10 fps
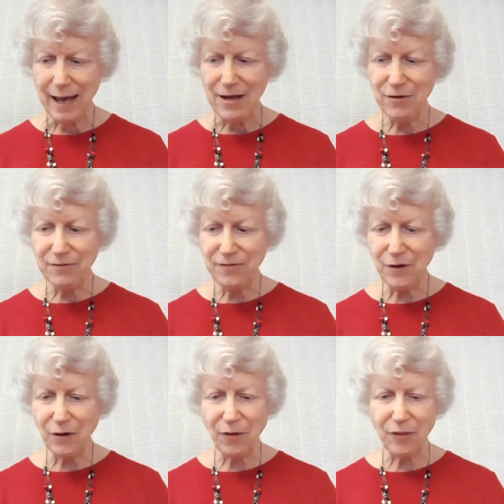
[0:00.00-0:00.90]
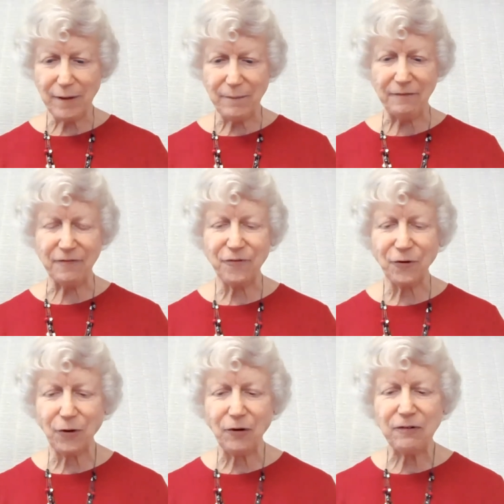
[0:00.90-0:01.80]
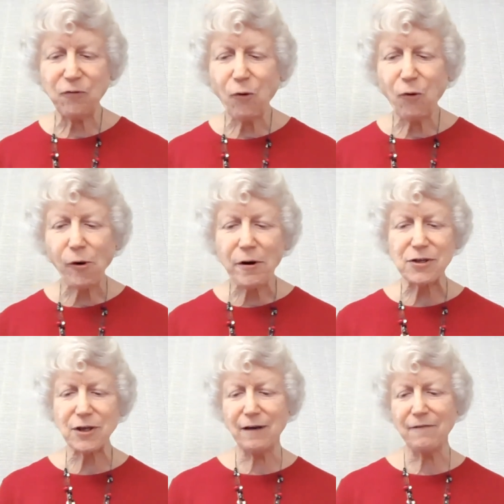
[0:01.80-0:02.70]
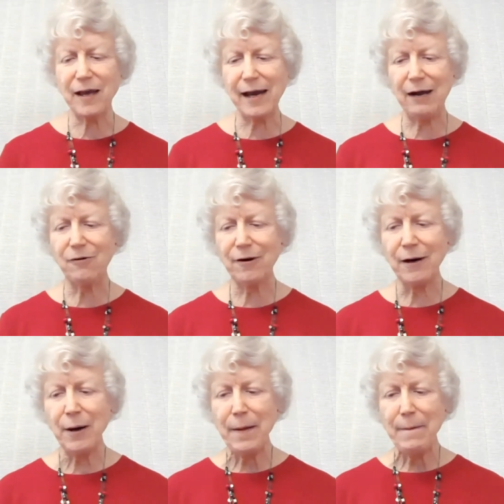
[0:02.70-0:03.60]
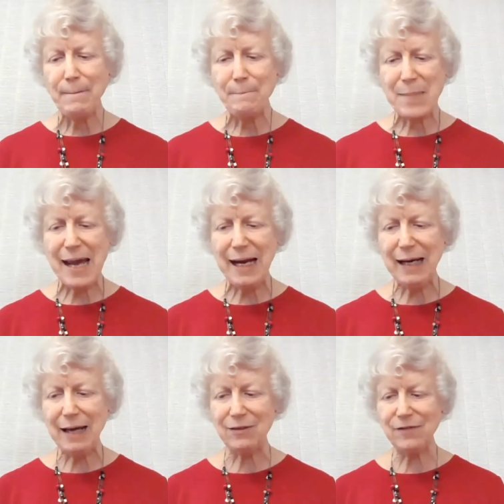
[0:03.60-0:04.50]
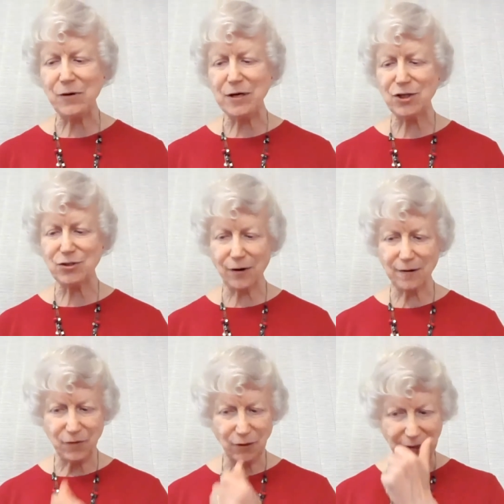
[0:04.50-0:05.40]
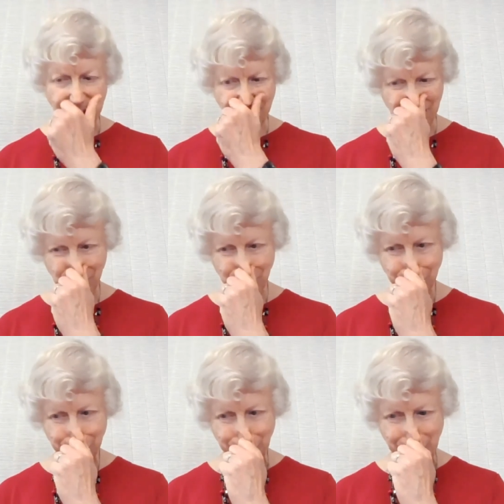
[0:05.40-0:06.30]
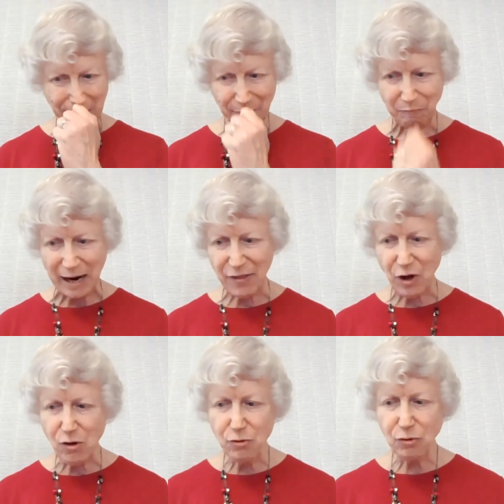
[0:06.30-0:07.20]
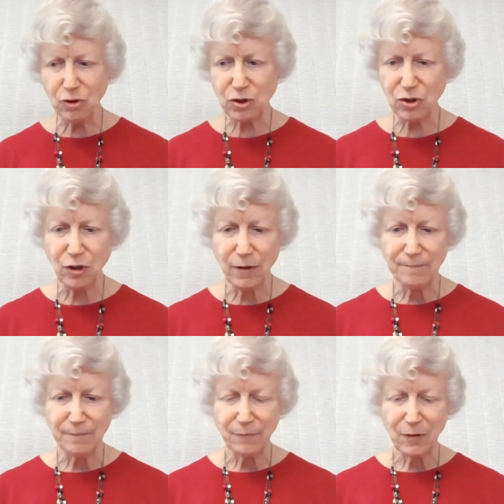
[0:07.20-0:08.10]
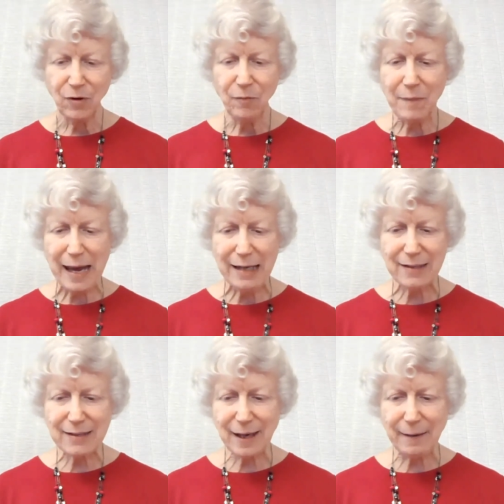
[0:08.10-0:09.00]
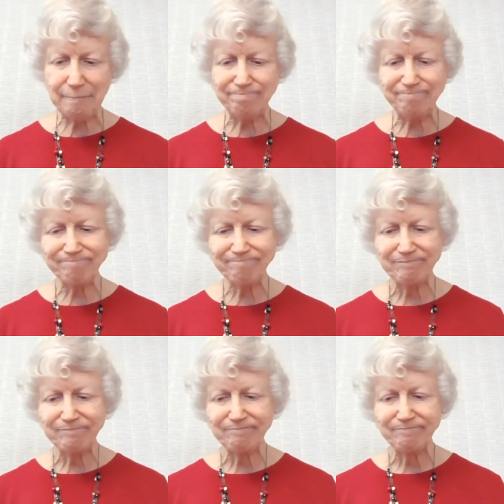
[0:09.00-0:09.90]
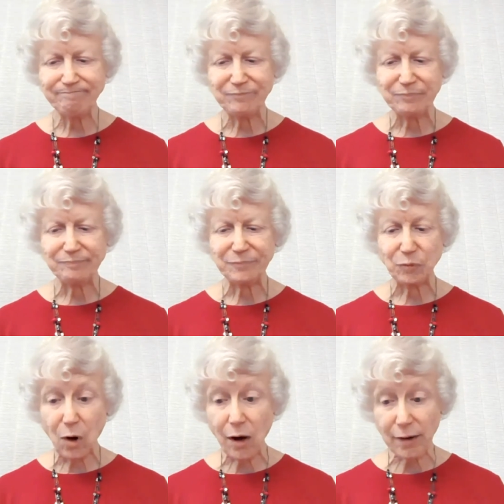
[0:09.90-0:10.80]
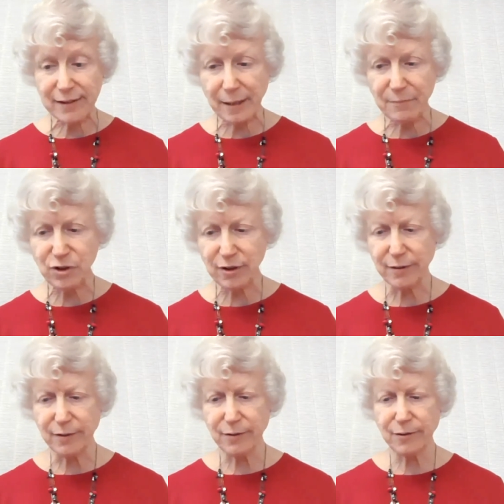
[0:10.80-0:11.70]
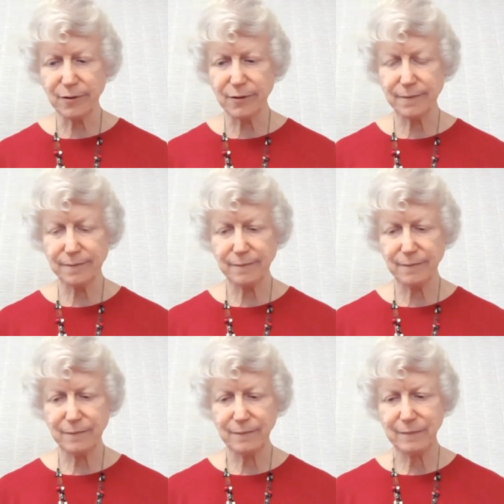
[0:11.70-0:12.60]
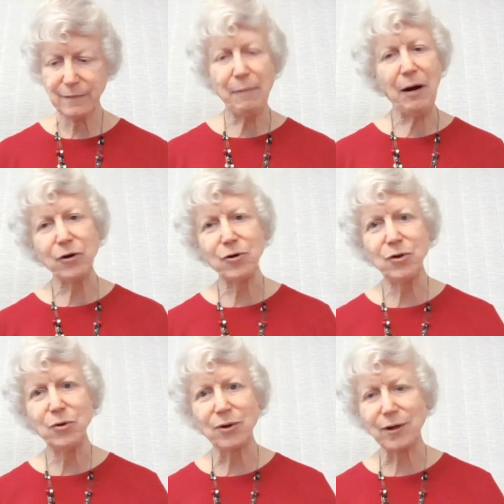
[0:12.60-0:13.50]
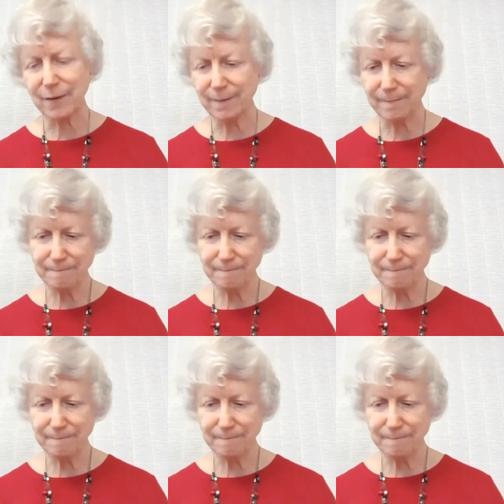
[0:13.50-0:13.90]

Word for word: And you feel the, the full force of the error made at the very start of your life by those who made some wrong assumptions about who you were.